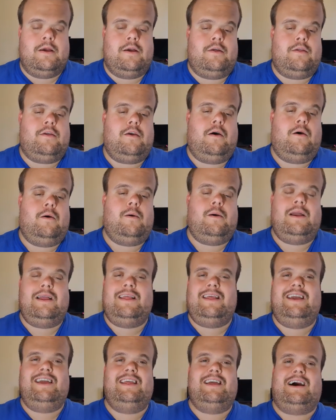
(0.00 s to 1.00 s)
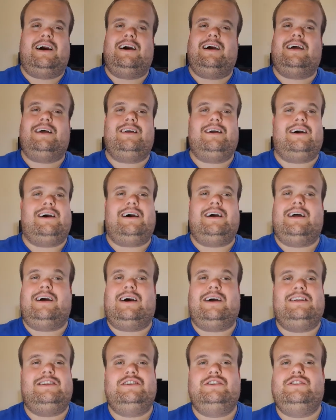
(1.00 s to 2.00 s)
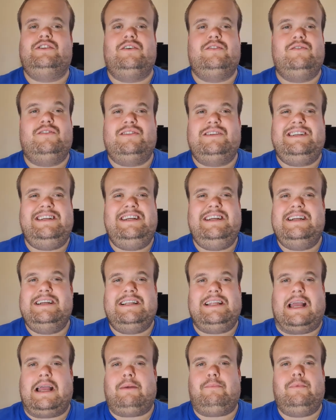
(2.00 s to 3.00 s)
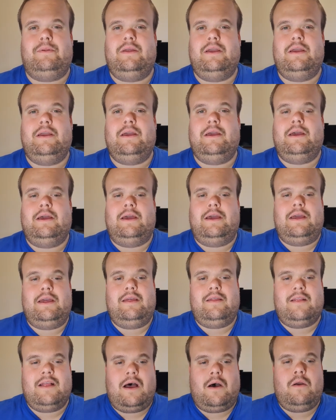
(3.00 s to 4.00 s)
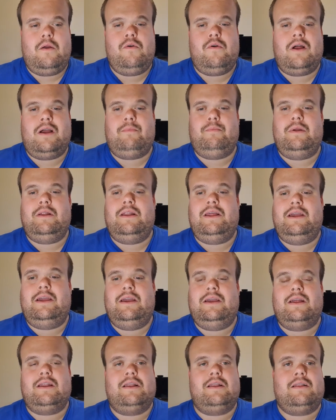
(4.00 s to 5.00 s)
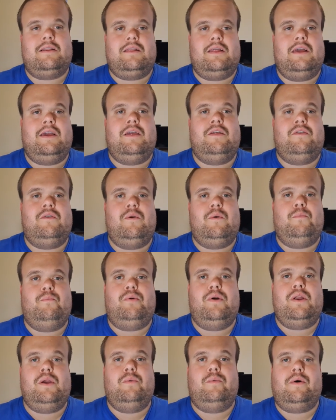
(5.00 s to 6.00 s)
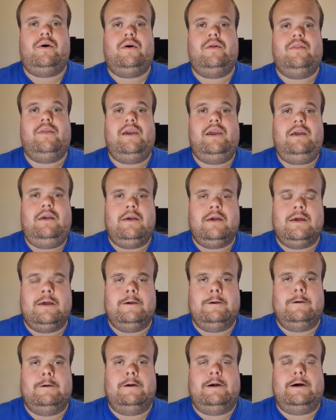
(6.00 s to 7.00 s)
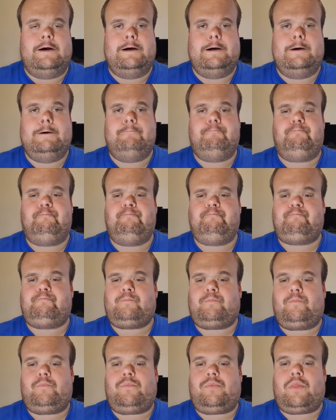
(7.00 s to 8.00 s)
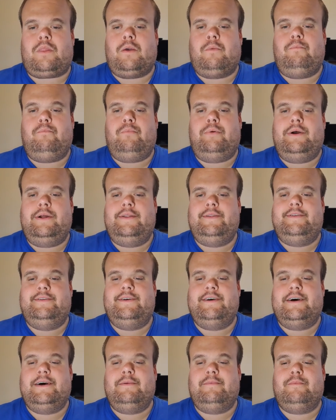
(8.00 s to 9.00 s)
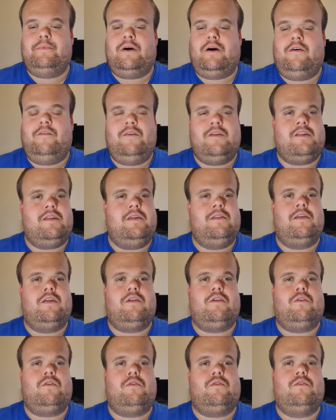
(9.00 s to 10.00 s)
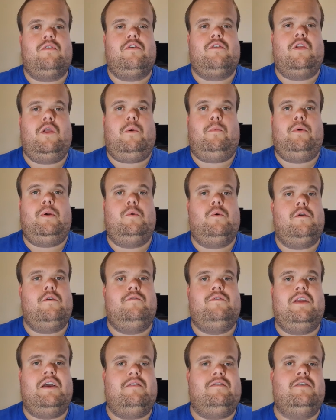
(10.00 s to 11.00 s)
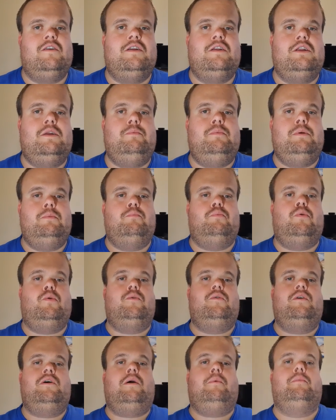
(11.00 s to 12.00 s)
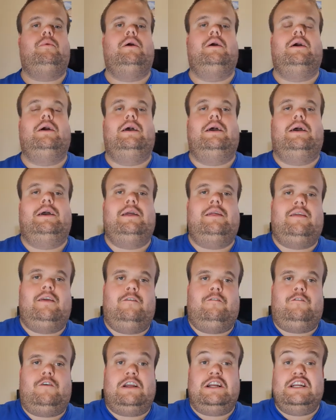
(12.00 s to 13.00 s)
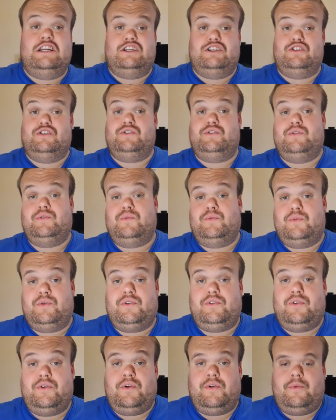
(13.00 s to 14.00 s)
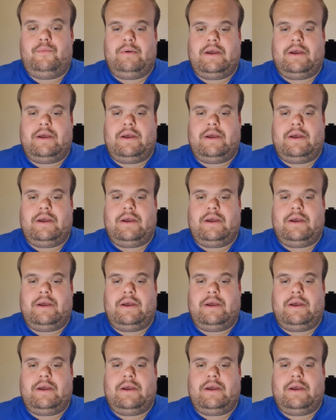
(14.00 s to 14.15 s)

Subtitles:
So I just don't see it happening. He's now in rugby league and I think he's doing pretty well there. Obviously this topic would have definitely been brought up as if he should return